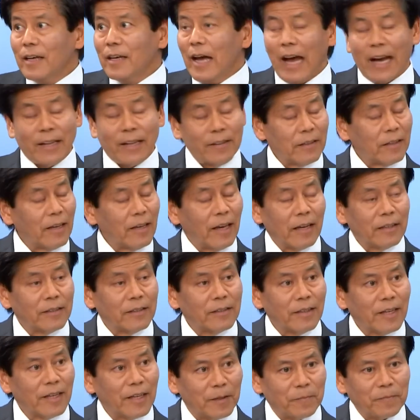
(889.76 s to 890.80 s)

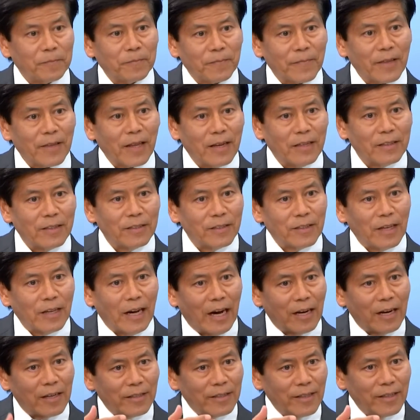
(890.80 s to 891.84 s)
And
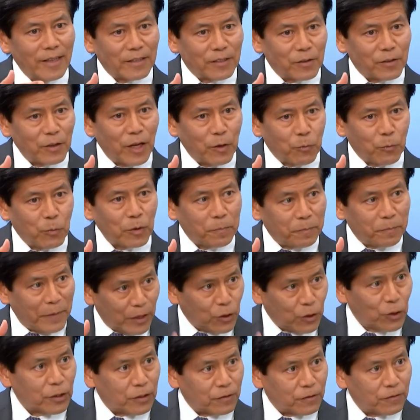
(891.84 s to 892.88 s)
it would be
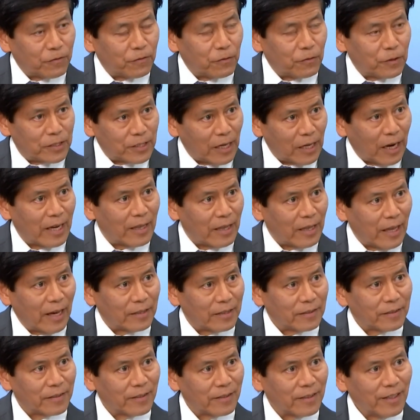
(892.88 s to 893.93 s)
good for
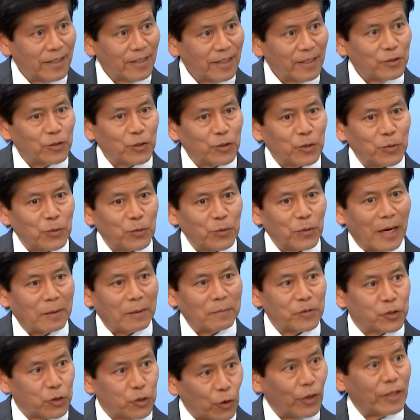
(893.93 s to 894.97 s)
Thailand
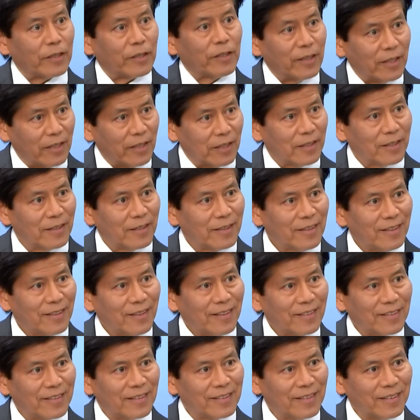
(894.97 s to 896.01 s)
to join the
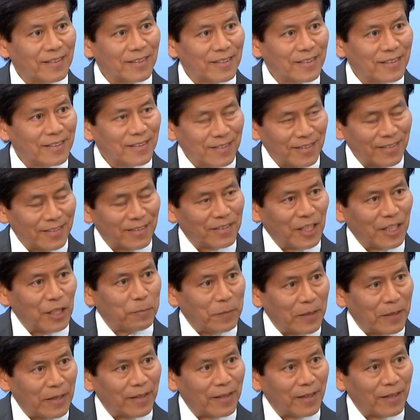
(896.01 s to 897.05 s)

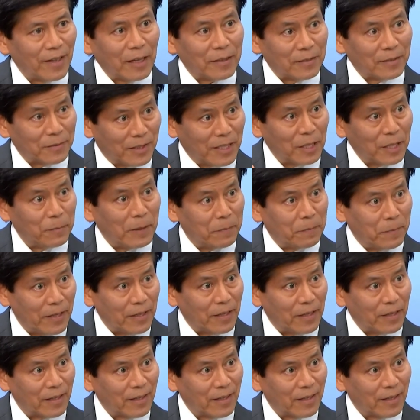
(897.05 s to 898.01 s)
TPP